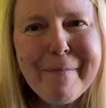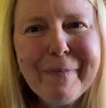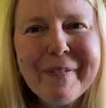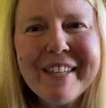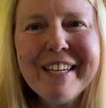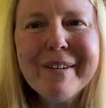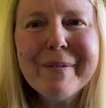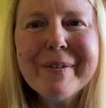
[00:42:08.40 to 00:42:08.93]

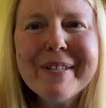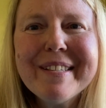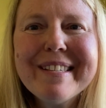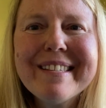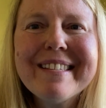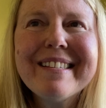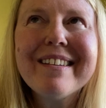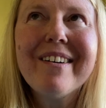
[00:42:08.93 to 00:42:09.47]
I
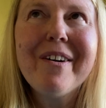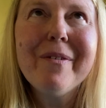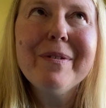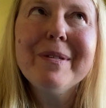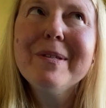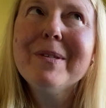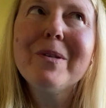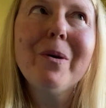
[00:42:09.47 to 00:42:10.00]
was
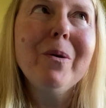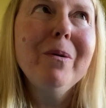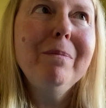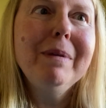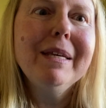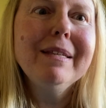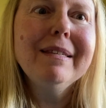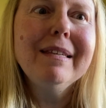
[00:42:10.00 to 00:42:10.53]
so
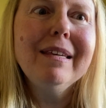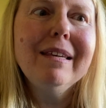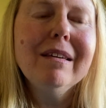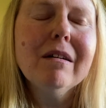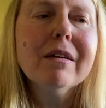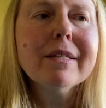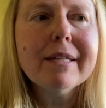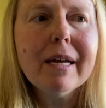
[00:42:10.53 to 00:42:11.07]
busy.
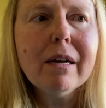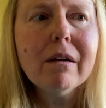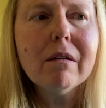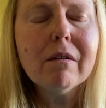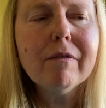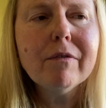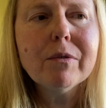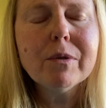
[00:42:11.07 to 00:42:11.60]
I started
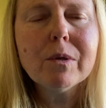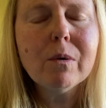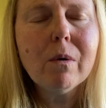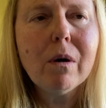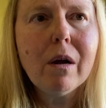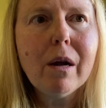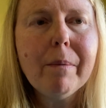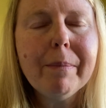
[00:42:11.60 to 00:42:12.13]
off, it was
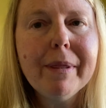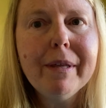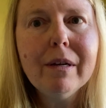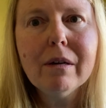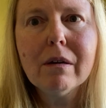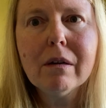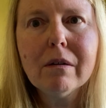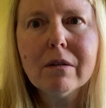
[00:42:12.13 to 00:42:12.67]
quiet, but then
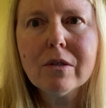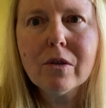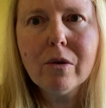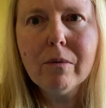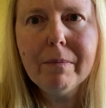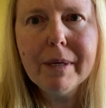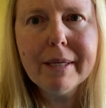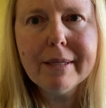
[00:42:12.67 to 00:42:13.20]
I got so
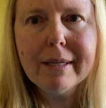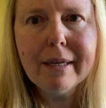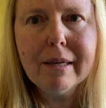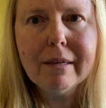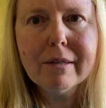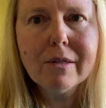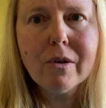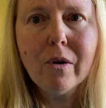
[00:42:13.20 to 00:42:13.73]
busy,
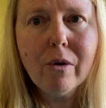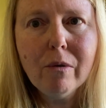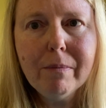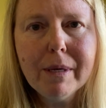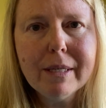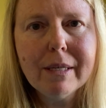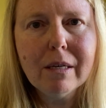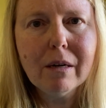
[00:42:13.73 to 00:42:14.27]

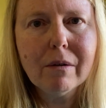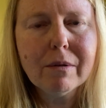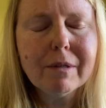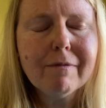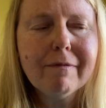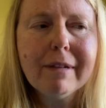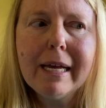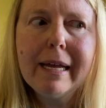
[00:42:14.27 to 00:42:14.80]
I was
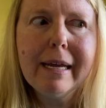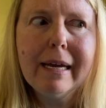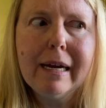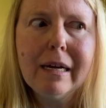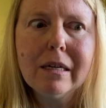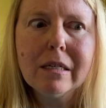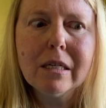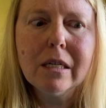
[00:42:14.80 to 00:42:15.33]
flat
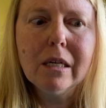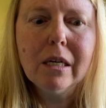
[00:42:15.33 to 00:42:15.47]
out.